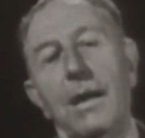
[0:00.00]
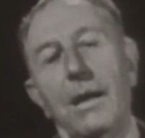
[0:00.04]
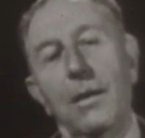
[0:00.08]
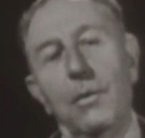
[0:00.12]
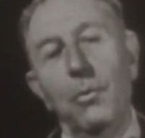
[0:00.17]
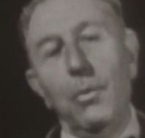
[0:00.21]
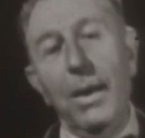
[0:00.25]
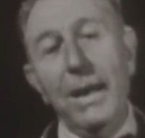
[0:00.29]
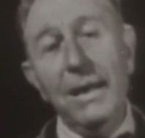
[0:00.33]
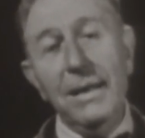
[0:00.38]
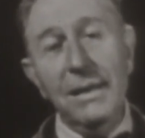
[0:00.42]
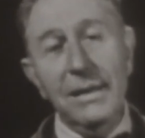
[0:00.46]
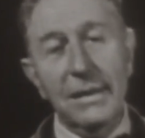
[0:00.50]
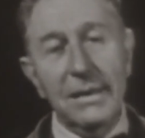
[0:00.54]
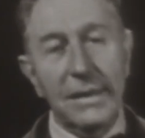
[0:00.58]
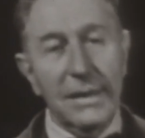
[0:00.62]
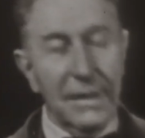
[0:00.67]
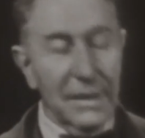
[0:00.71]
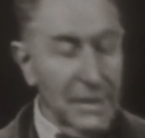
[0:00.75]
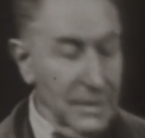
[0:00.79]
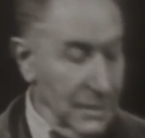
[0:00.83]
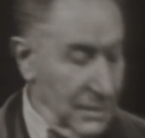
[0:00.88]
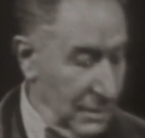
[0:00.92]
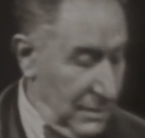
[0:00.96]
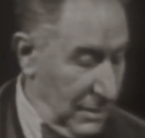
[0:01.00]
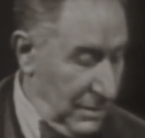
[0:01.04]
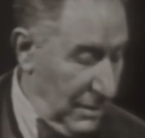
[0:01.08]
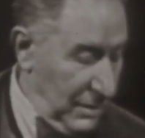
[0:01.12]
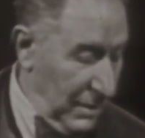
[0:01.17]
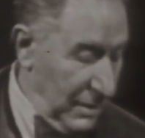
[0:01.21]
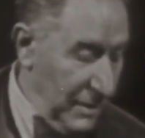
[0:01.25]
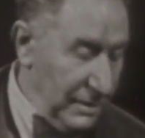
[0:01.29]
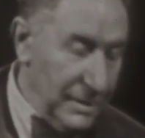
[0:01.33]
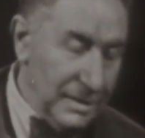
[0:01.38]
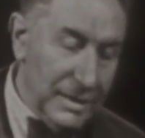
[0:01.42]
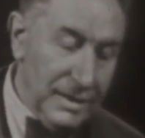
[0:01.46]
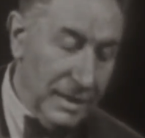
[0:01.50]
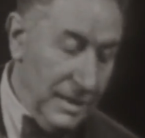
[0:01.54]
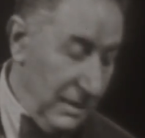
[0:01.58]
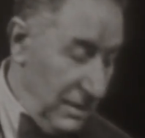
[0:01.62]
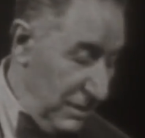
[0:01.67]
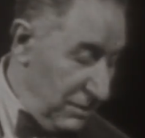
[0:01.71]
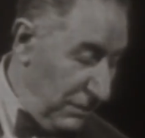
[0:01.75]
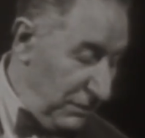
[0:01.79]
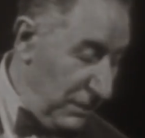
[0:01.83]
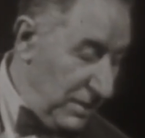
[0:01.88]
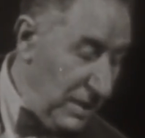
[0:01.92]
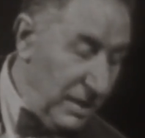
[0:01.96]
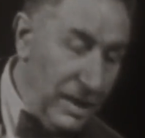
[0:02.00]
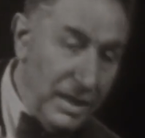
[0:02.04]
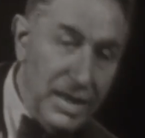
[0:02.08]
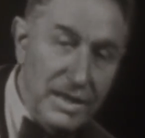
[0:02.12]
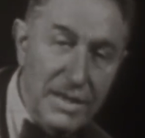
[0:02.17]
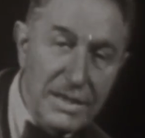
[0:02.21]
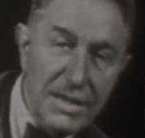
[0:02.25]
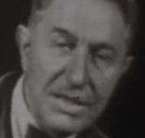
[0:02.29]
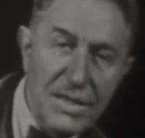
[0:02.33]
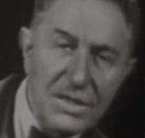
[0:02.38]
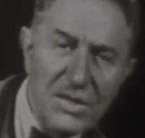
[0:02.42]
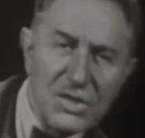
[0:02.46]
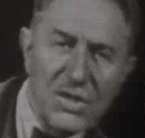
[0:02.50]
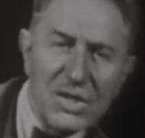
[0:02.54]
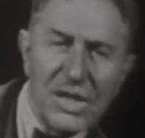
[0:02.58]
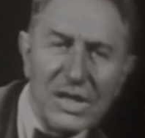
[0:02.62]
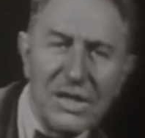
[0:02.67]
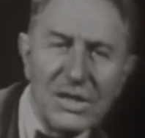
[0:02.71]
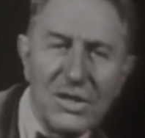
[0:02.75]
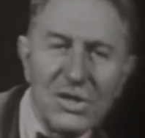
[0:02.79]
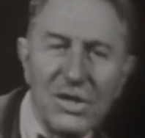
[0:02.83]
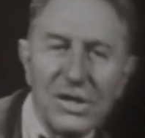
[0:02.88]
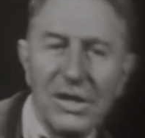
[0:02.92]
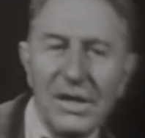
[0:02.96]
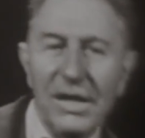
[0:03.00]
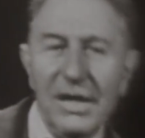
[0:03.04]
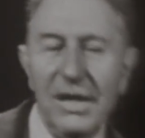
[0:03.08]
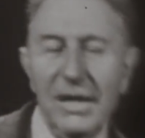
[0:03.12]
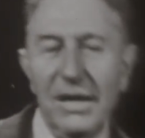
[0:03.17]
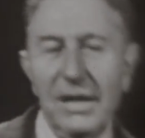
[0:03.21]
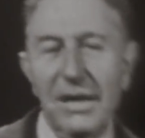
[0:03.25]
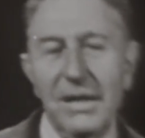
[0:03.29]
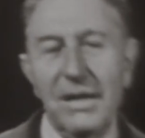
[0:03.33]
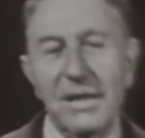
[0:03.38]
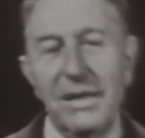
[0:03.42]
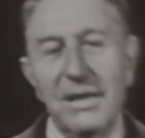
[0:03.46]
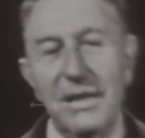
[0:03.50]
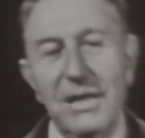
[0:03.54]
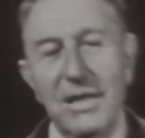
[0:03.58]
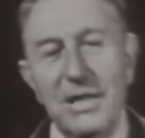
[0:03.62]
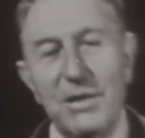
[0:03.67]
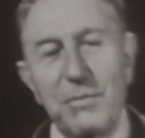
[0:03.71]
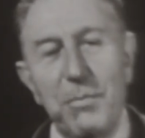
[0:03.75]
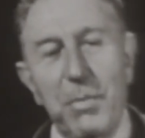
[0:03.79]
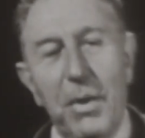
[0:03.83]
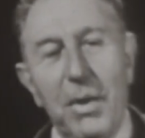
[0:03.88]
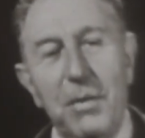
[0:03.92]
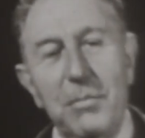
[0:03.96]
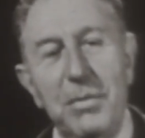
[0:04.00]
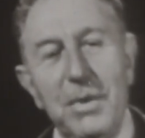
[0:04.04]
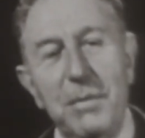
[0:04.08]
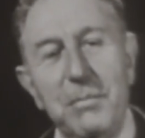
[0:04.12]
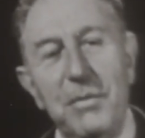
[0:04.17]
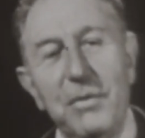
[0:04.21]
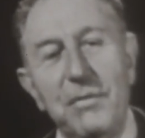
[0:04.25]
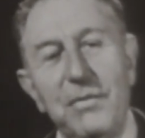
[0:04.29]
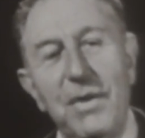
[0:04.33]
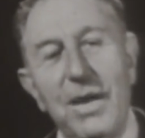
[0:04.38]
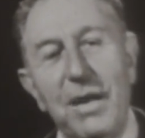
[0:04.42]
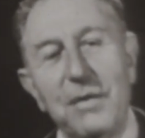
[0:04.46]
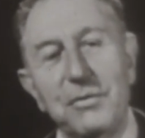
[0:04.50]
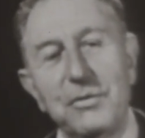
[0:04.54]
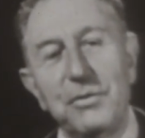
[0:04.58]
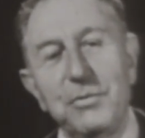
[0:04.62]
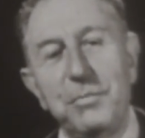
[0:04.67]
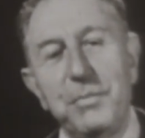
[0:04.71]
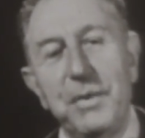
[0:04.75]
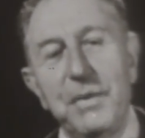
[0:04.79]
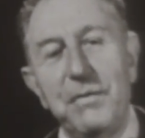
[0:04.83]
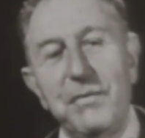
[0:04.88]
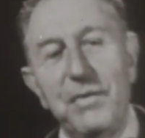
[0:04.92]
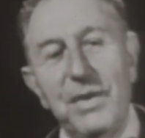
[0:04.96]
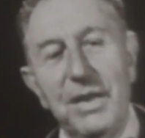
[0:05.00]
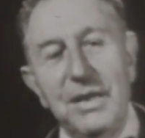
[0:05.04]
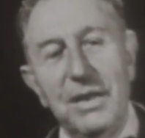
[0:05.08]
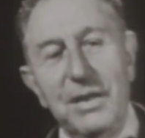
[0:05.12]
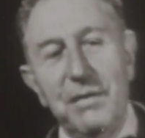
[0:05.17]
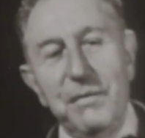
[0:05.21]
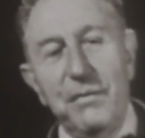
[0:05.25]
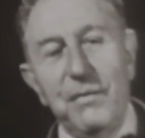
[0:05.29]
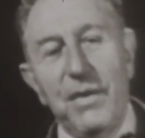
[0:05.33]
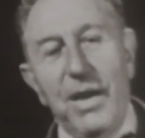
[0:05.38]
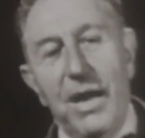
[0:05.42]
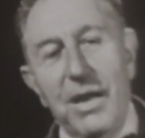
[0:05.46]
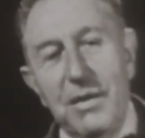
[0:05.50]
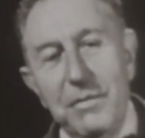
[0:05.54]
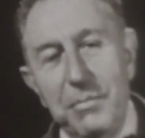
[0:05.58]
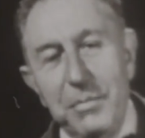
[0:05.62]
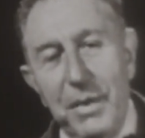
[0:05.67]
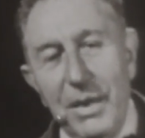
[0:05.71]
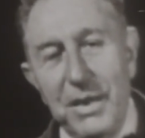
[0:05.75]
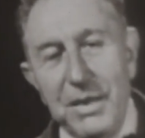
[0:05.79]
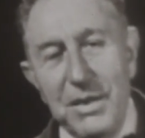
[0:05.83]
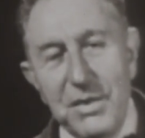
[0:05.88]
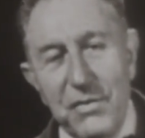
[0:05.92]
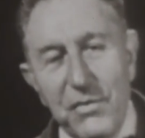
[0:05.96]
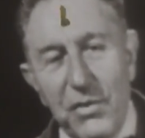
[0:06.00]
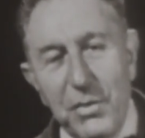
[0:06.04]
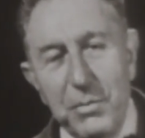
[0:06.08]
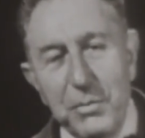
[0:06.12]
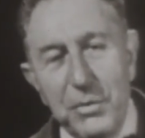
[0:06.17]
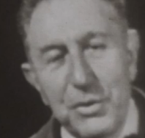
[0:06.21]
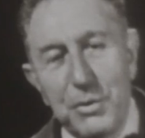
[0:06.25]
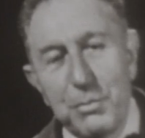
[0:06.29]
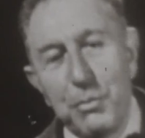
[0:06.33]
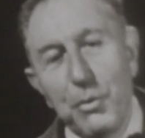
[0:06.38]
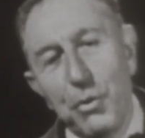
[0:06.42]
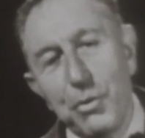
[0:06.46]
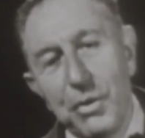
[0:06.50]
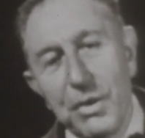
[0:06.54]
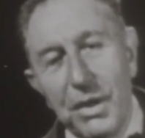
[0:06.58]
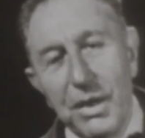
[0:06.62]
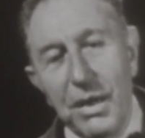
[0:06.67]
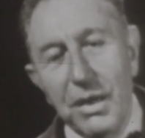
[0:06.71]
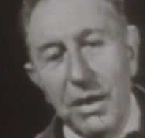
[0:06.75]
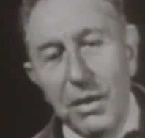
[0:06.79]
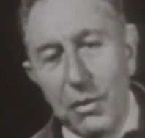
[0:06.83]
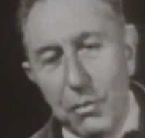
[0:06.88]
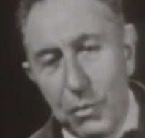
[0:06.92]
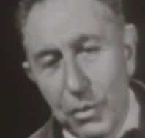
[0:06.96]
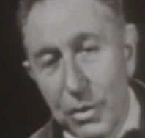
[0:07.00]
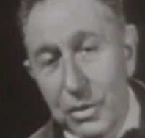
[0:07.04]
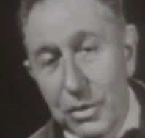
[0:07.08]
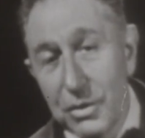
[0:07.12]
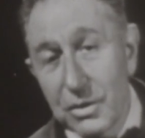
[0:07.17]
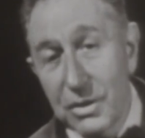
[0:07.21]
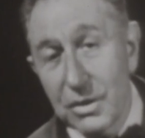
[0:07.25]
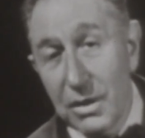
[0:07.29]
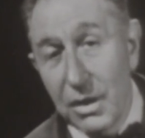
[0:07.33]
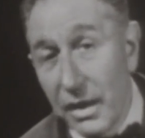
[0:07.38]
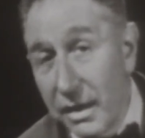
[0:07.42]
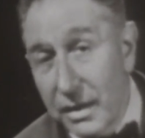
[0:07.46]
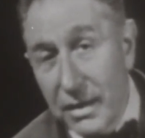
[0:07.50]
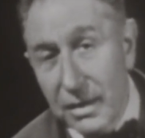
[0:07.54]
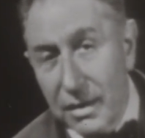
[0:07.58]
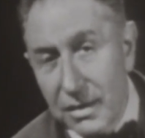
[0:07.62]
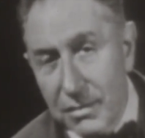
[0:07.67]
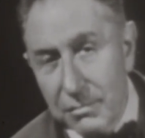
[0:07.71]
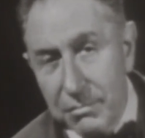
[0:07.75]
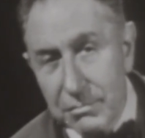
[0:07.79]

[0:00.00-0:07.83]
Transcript: Well, at the end of the 18th century, this problem of how to prevent a fireplace from smoking was licked.